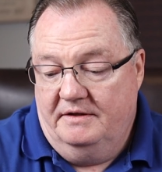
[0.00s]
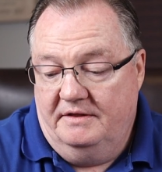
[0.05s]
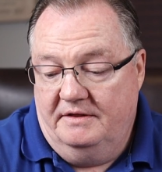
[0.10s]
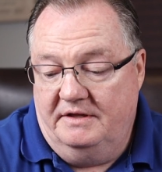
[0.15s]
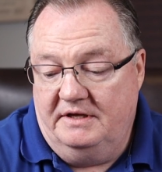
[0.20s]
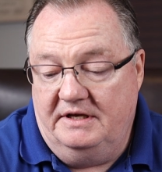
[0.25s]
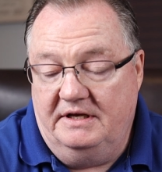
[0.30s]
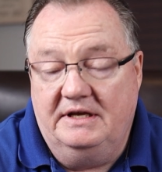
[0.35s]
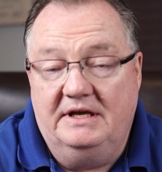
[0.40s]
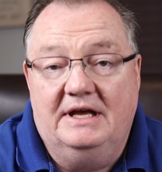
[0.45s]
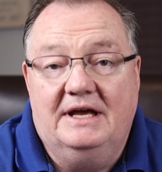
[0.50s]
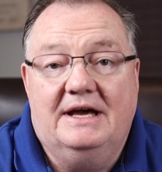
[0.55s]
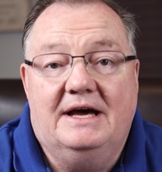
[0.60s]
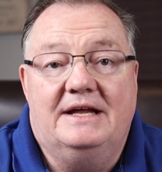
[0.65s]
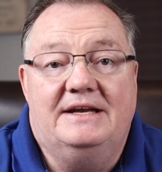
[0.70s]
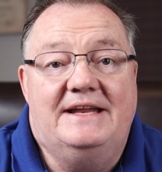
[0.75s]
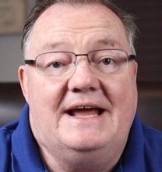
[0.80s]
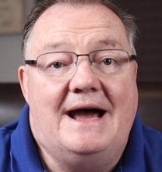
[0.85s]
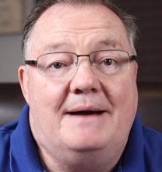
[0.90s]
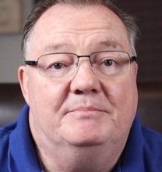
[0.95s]
the
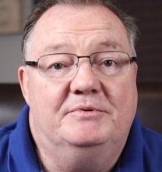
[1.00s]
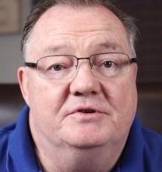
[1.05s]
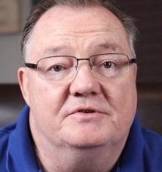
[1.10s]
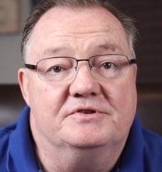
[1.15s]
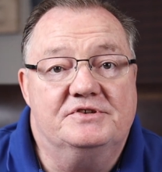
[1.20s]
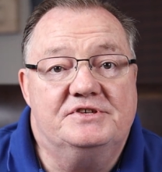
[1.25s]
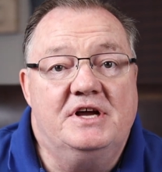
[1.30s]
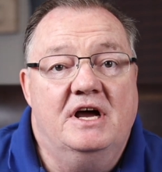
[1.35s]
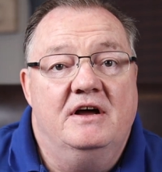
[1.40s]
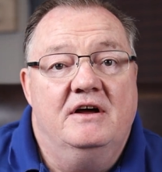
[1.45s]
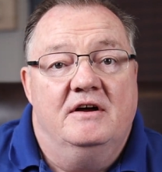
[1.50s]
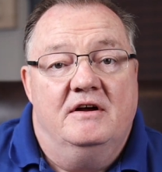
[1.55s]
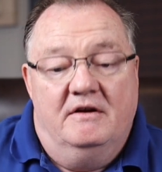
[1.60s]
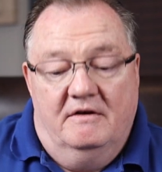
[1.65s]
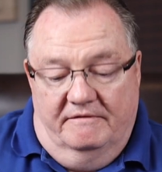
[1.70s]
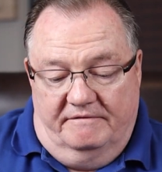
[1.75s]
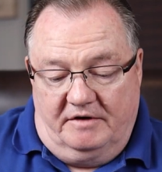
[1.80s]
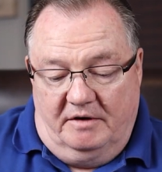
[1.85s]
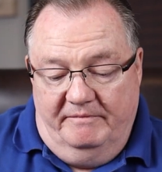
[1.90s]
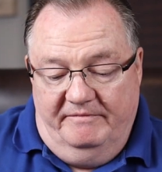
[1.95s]
adapters
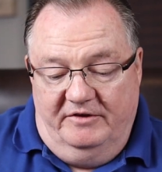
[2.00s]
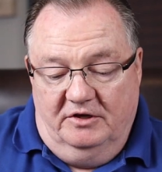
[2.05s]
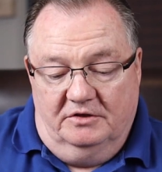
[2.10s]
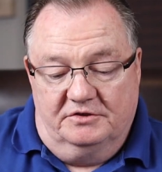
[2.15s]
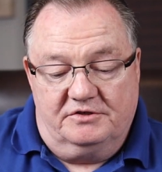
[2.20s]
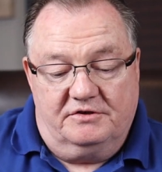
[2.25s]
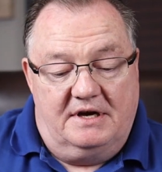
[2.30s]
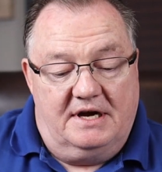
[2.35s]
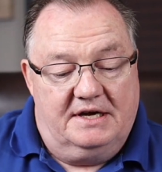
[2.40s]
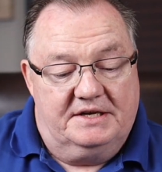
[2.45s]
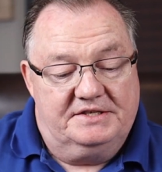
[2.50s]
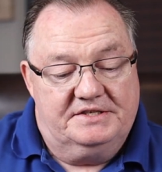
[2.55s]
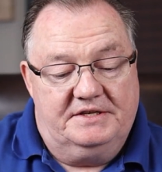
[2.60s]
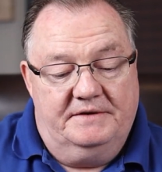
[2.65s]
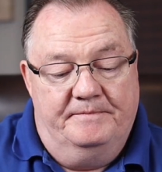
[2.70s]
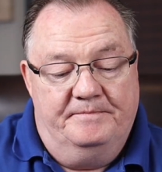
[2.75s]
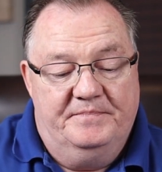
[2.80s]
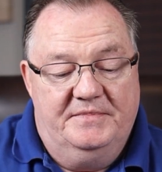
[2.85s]
from Viltrox.